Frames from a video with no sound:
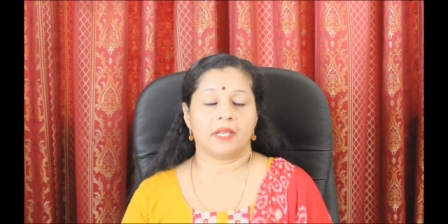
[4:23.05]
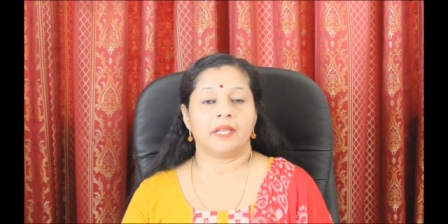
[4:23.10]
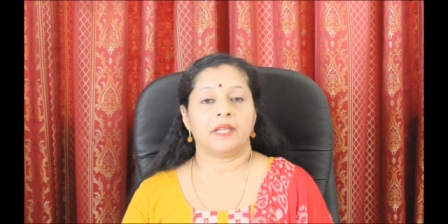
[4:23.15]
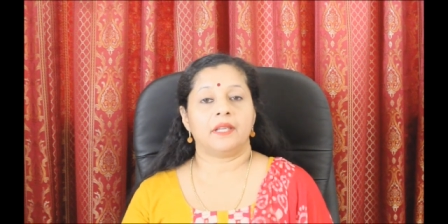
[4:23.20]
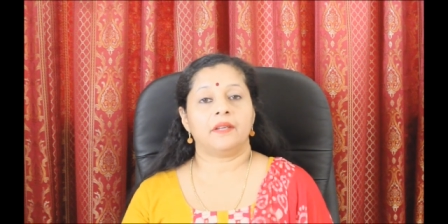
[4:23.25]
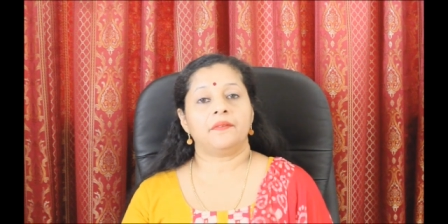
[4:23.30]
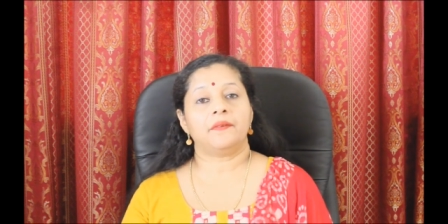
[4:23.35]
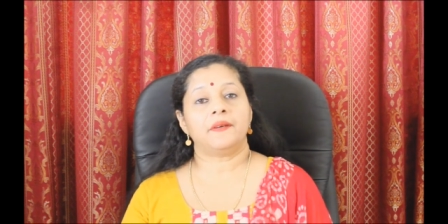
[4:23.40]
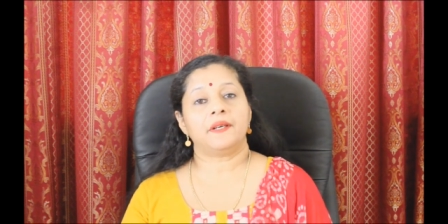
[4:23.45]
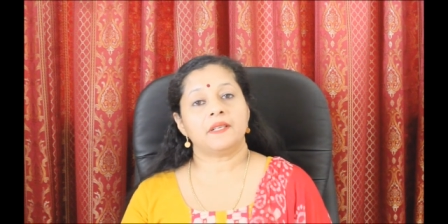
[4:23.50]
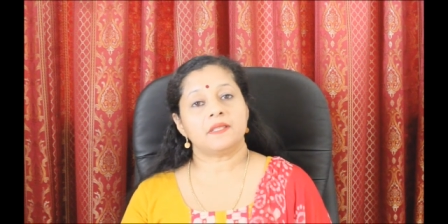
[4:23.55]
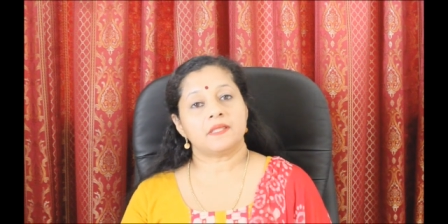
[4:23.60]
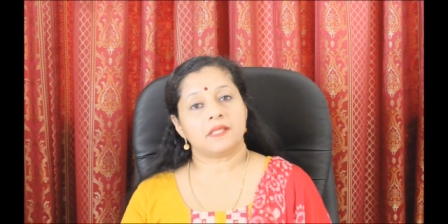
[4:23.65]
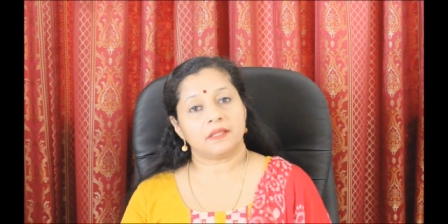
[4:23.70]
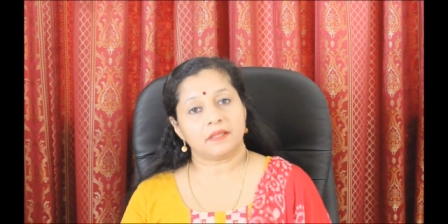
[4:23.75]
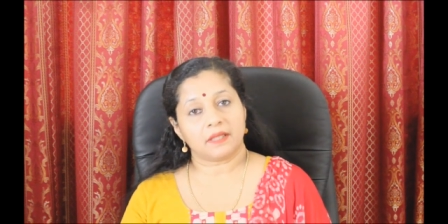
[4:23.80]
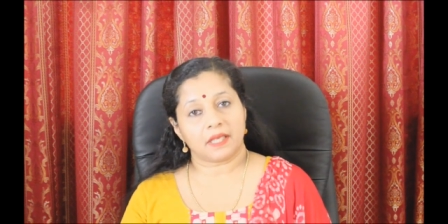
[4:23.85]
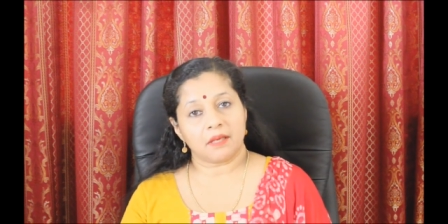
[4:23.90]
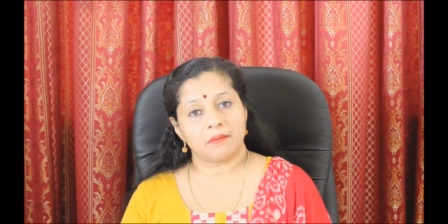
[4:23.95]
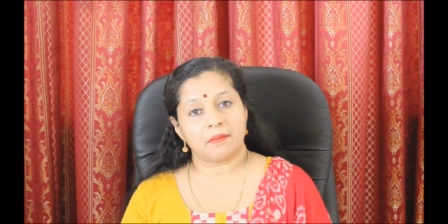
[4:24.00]
if it is
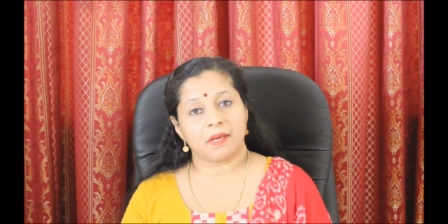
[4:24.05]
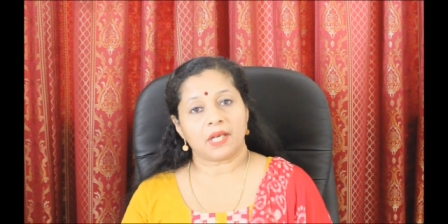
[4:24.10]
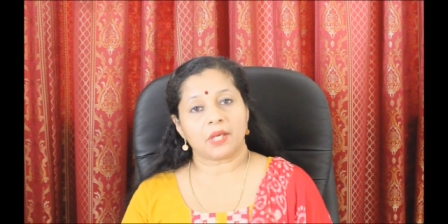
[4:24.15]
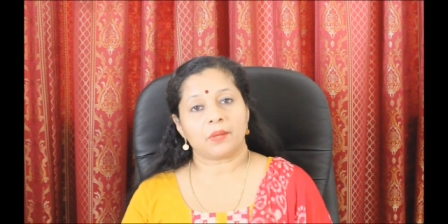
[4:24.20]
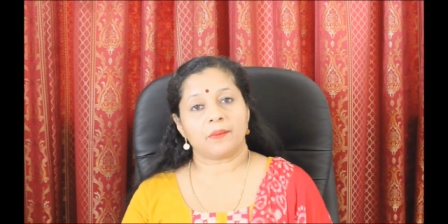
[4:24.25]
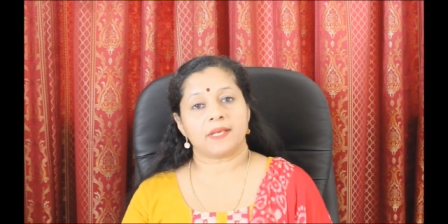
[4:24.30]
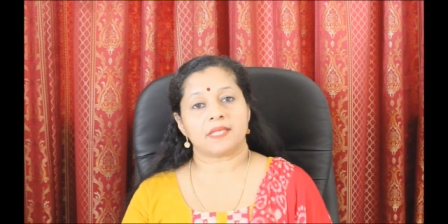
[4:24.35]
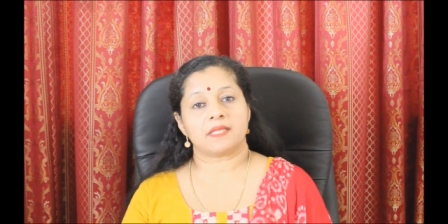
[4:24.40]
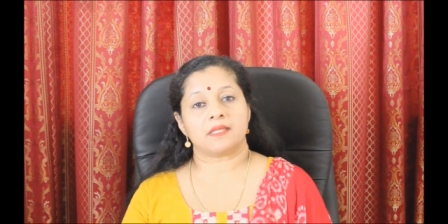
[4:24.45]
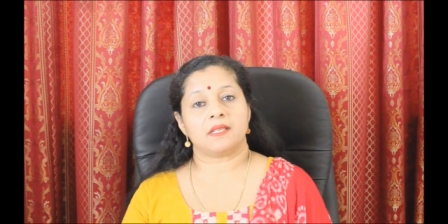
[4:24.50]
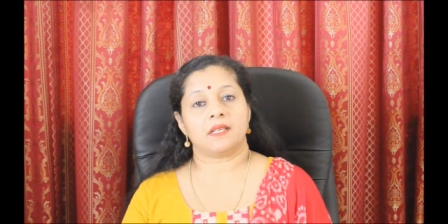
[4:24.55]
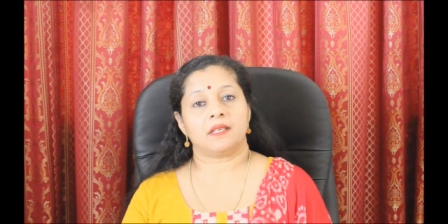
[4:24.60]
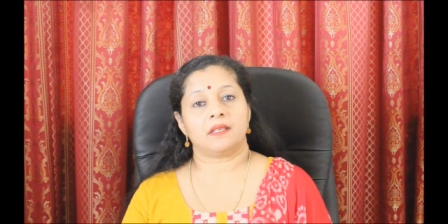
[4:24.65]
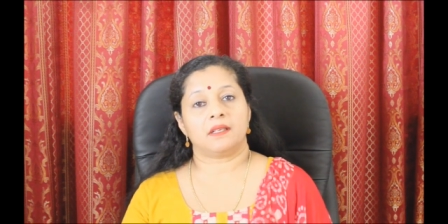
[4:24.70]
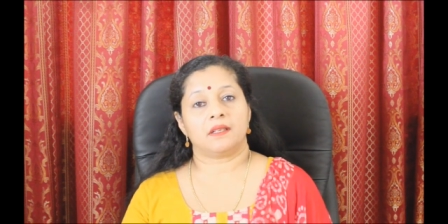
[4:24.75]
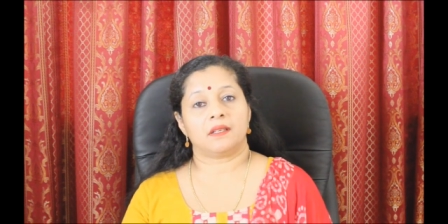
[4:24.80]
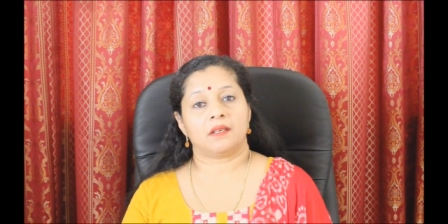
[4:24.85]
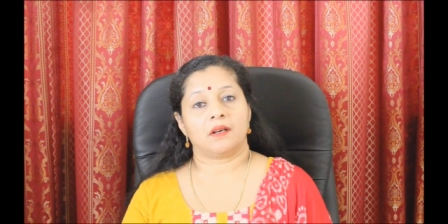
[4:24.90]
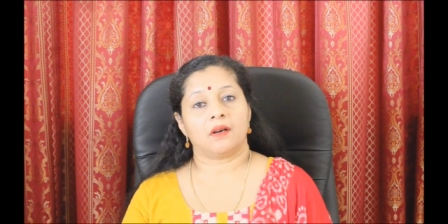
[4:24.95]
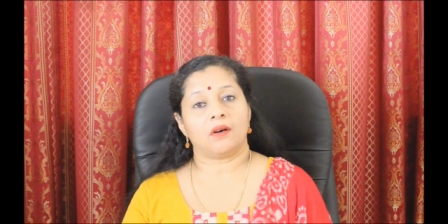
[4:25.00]
a 3 mark question
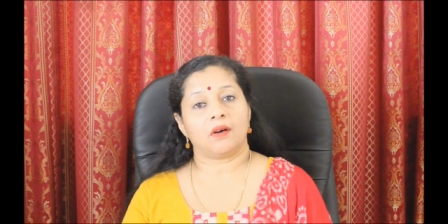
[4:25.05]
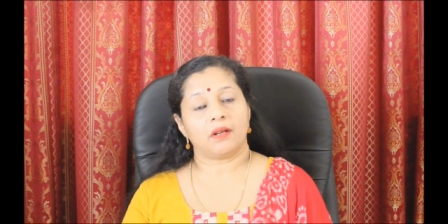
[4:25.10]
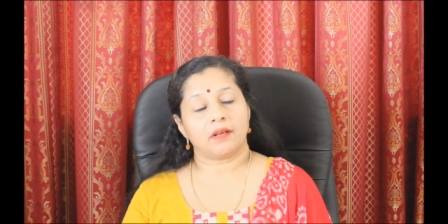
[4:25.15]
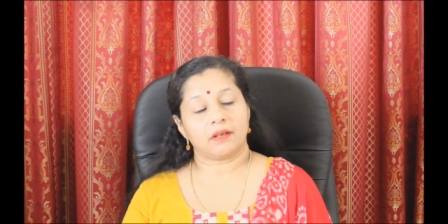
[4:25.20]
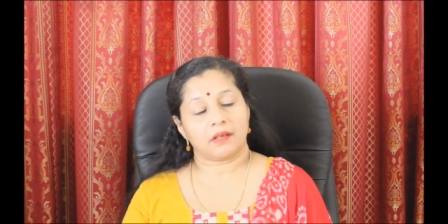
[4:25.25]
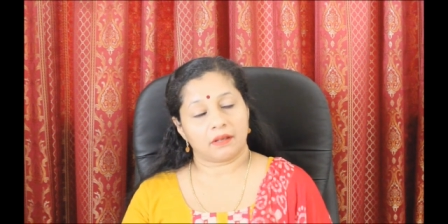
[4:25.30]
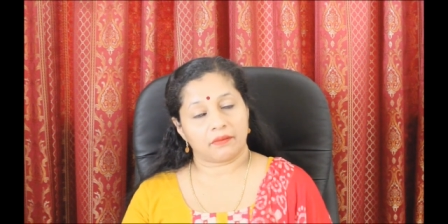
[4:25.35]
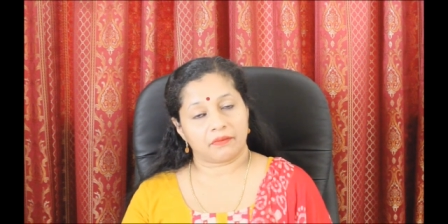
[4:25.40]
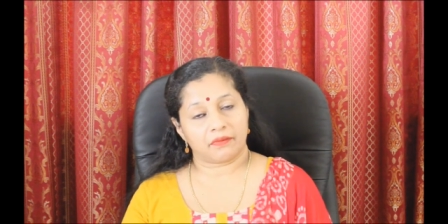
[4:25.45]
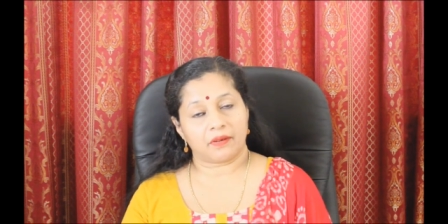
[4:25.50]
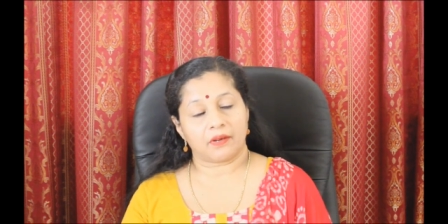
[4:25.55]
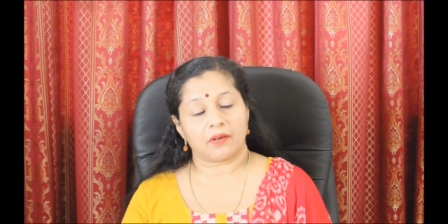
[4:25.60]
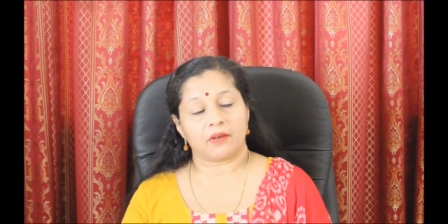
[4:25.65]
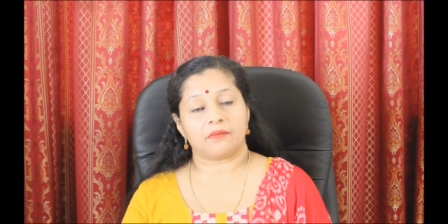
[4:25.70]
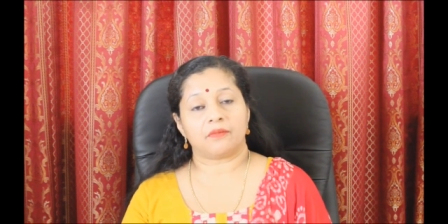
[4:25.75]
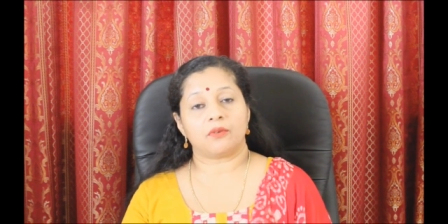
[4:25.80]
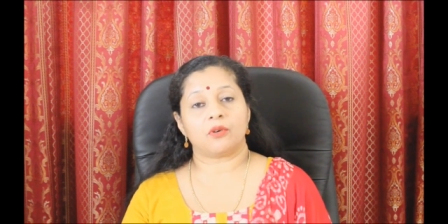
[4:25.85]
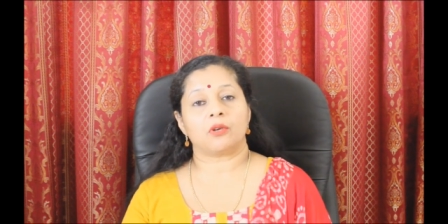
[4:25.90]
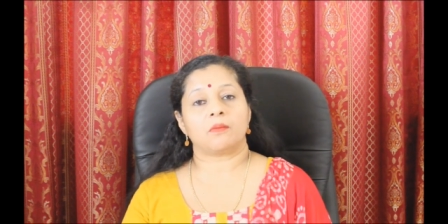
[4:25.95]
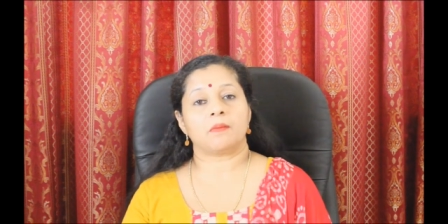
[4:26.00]
or for
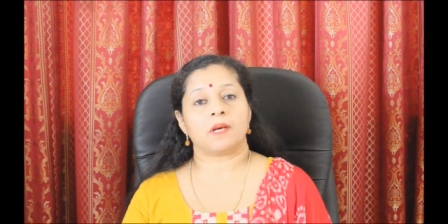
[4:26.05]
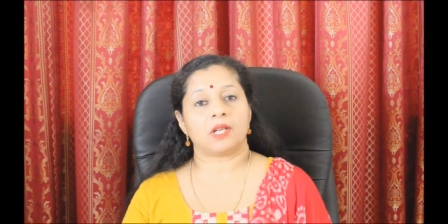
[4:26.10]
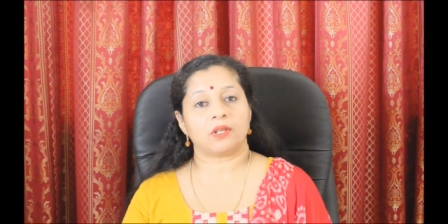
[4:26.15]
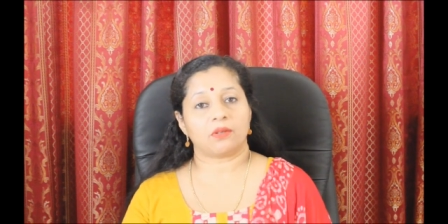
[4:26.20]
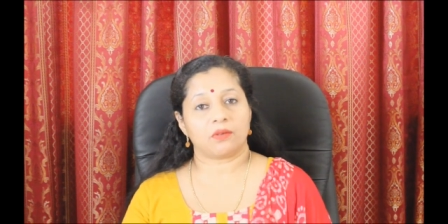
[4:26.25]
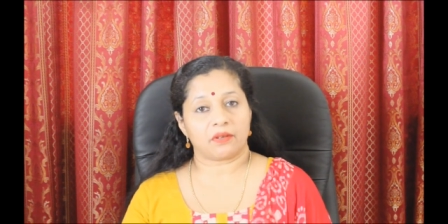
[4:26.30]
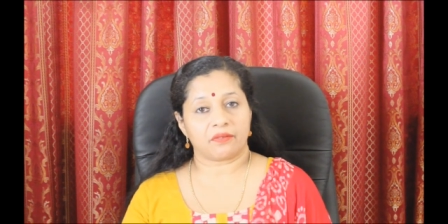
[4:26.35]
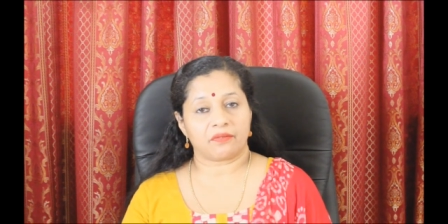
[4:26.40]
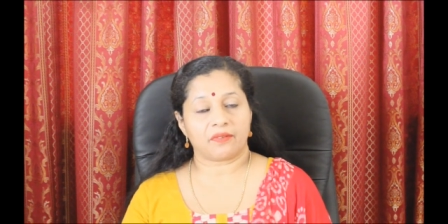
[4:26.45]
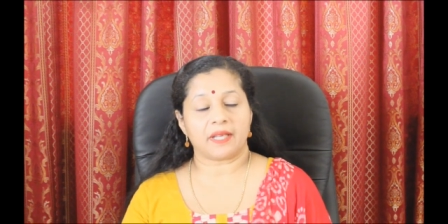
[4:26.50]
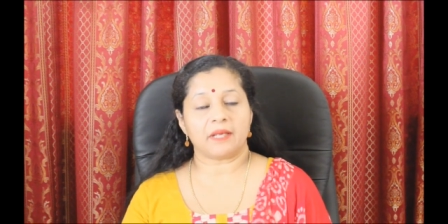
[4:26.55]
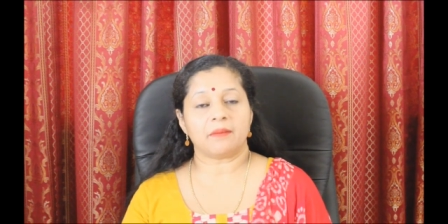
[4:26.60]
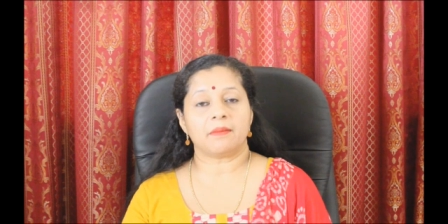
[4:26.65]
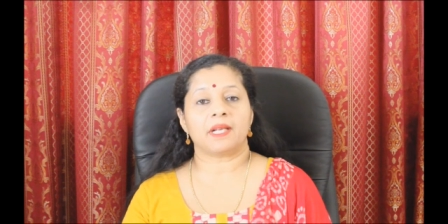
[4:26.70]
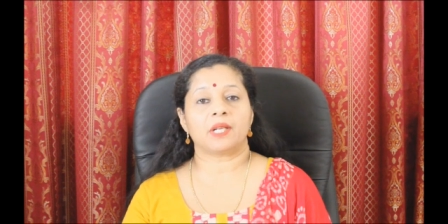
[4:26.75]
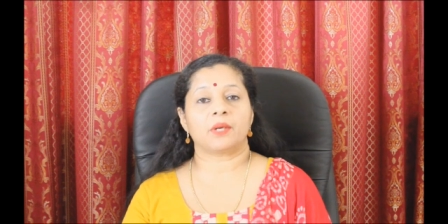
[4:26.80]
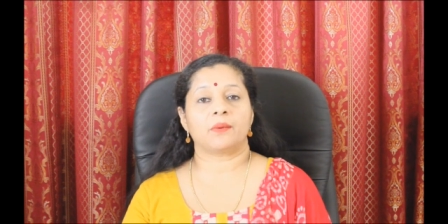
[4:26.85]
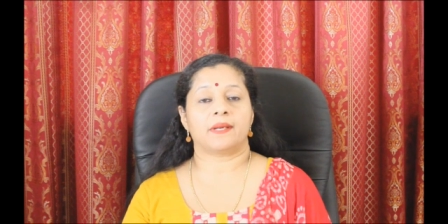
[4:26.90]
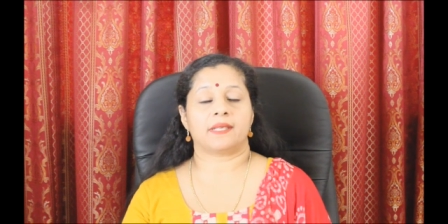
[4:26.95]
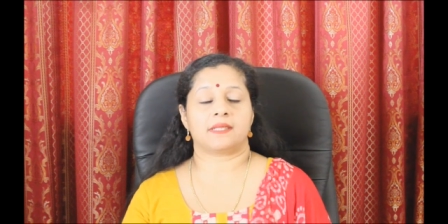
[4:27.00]
4 mark or 5
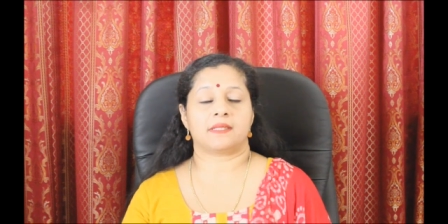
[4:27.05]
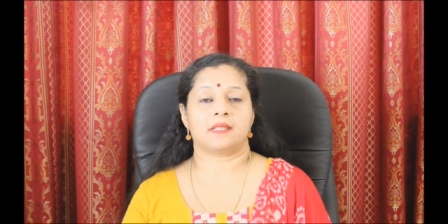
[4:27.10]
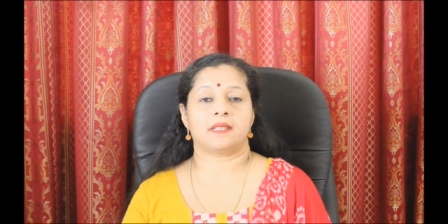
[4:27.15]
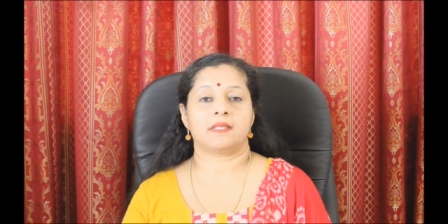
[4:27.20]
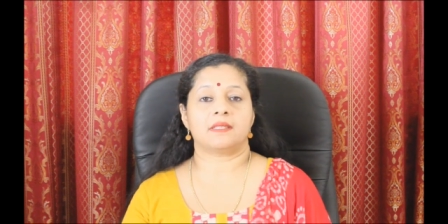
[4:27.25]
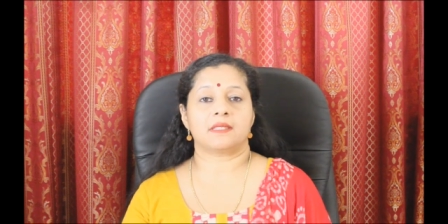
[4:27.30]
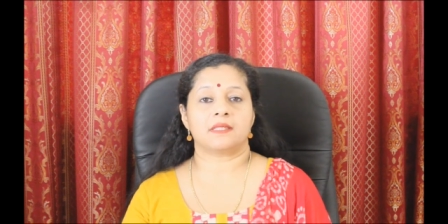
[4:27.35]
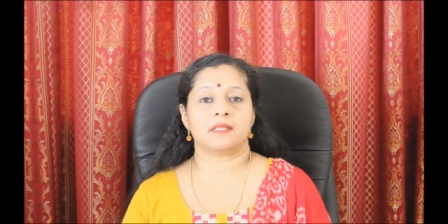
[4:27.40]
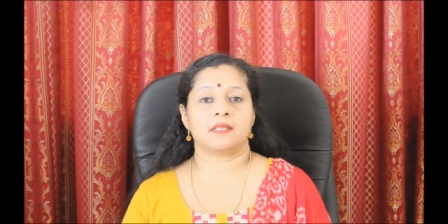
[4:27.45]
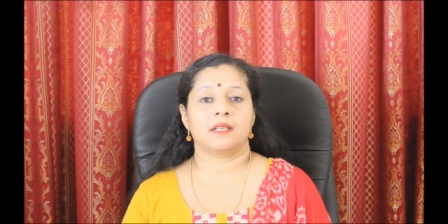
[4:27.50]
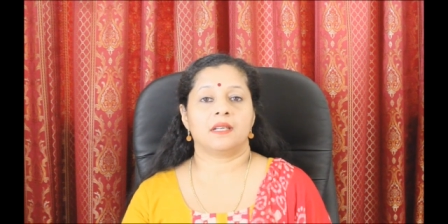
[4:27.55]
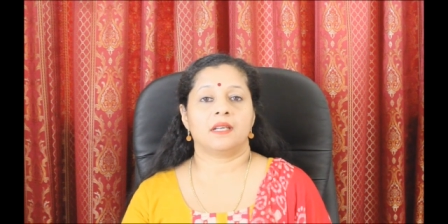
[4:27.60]
mark questions,